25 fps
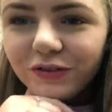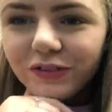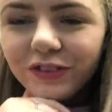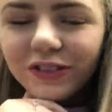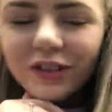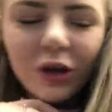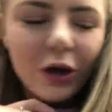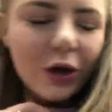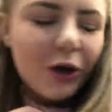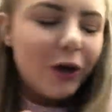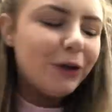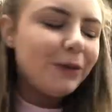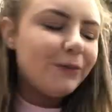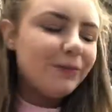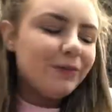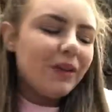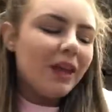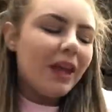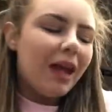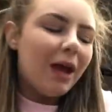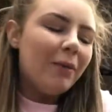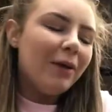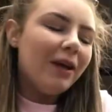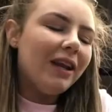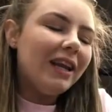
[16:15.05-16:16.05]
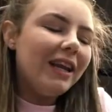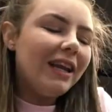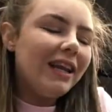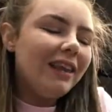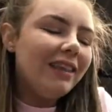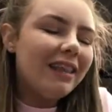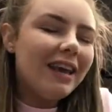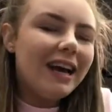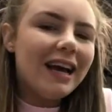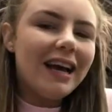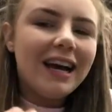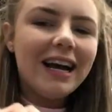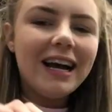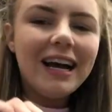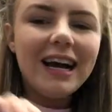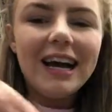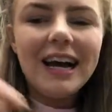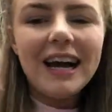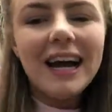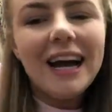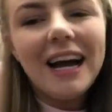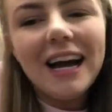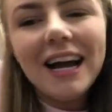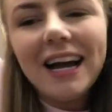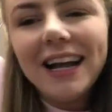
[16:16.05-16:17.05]
So I'm going to eat that
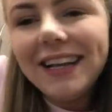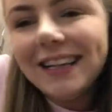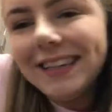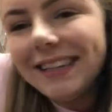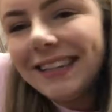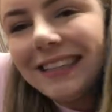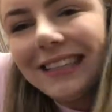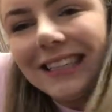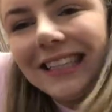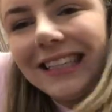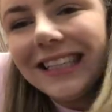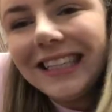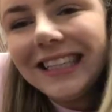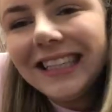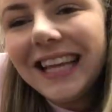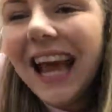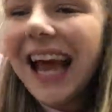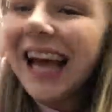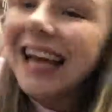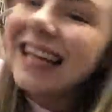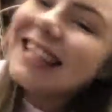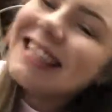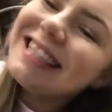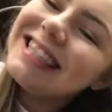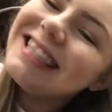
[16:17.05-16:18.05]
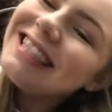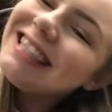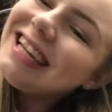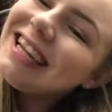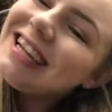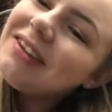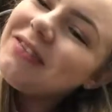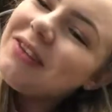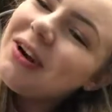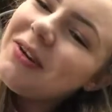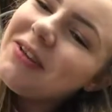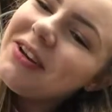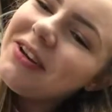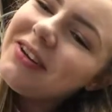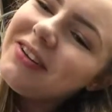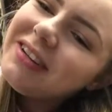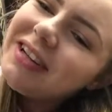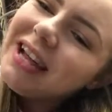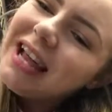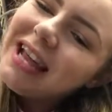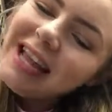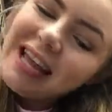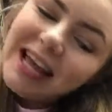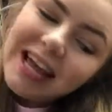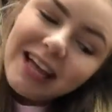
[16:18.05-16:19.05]
and yeah, don't know what we're doing
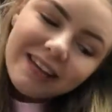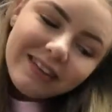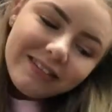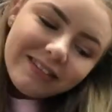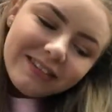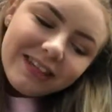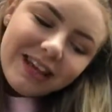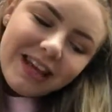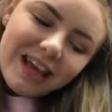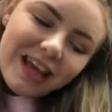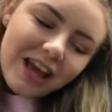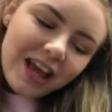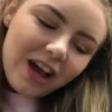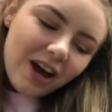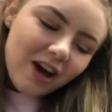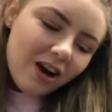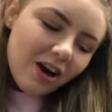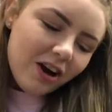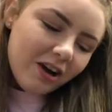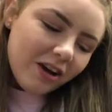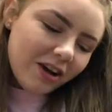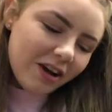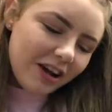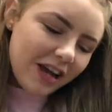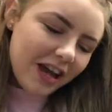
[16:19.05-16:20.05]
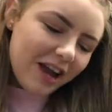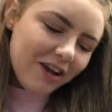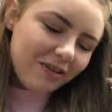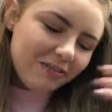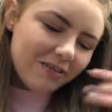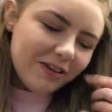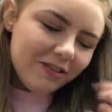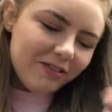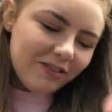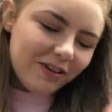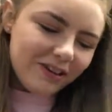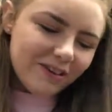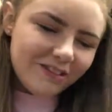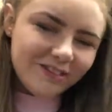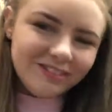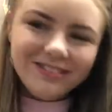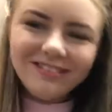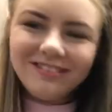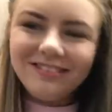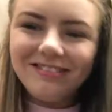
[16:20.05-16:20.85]
later. Oh, I got hair in my food.